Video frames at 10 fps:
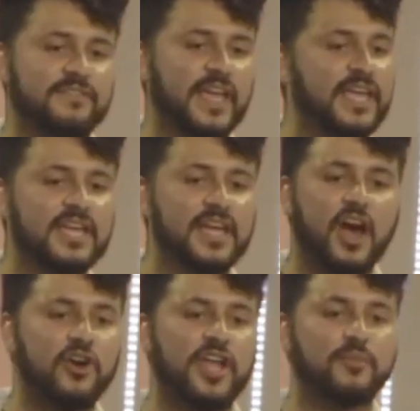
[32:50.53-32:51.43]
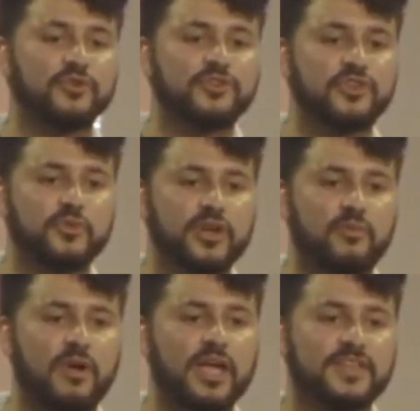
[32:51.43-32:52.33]
if they aren't able to do it,
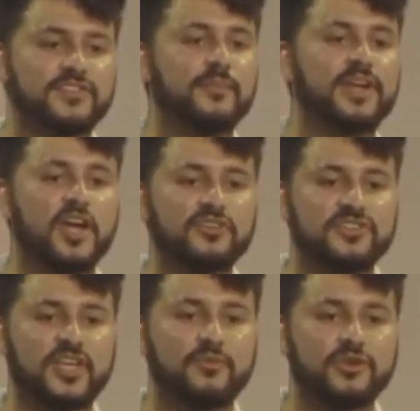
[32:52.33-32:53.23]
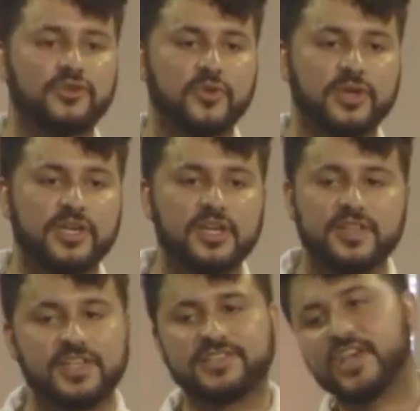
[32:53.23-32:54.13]
right, and somebody else is able to do it,
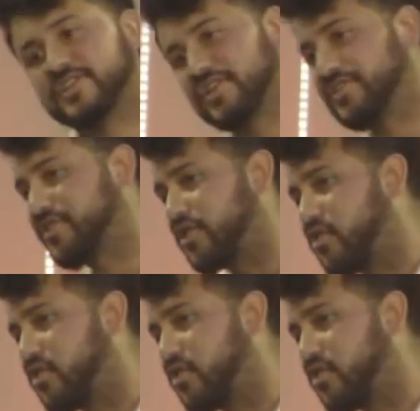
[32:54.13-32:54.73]
the attention is going to